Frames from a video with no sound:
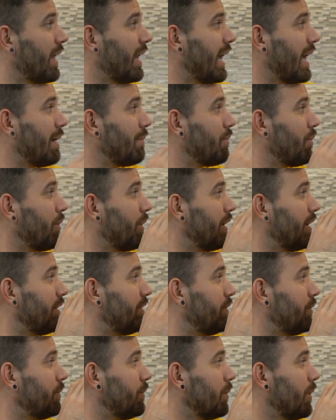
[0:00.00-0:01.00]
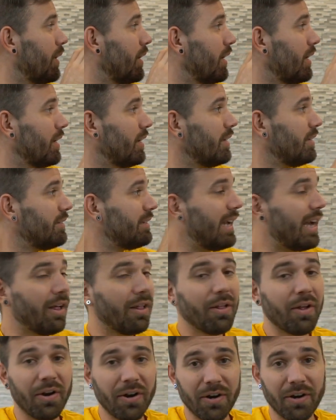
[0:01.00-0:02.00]
That I'm going to uh,
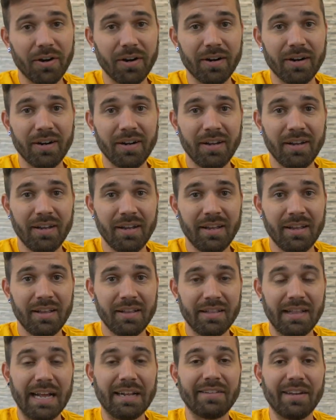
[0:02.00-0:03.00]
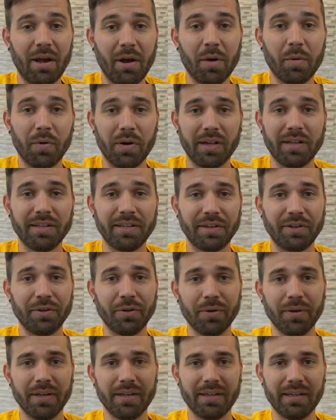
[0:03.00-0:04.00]
tell her. That's how I wanted to
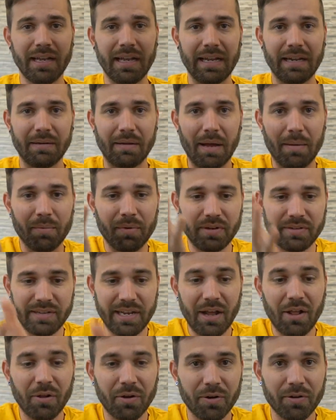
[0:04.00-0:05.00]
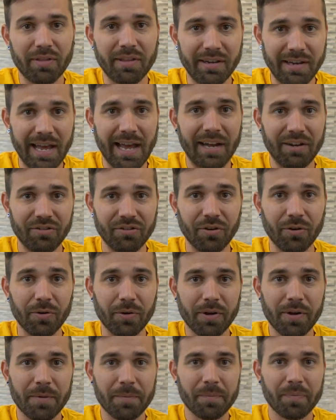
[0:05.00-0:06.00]
do it, and I'm gonna tell her the dad
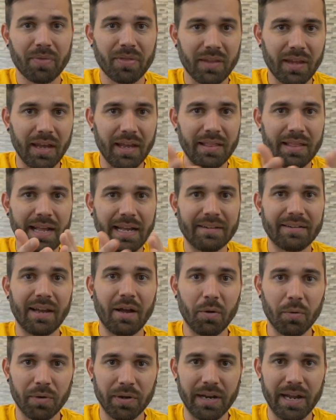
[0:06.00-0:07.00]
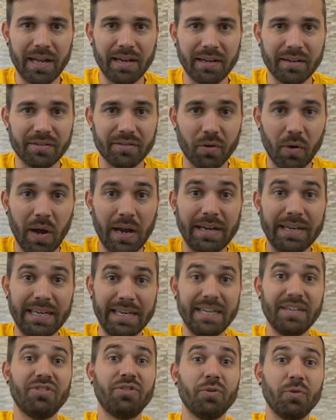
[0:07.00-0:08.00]
joke, and that's how we're gonna end it. So I
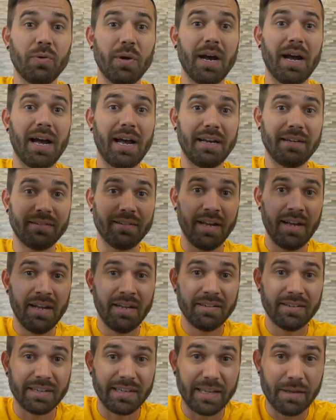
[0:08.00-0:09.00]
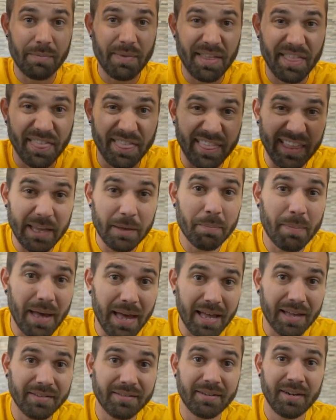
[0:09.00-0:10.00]
need you guys to give me the
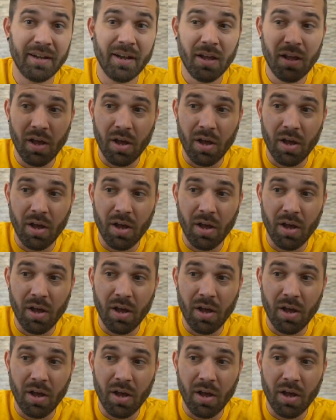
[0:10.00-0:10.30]
best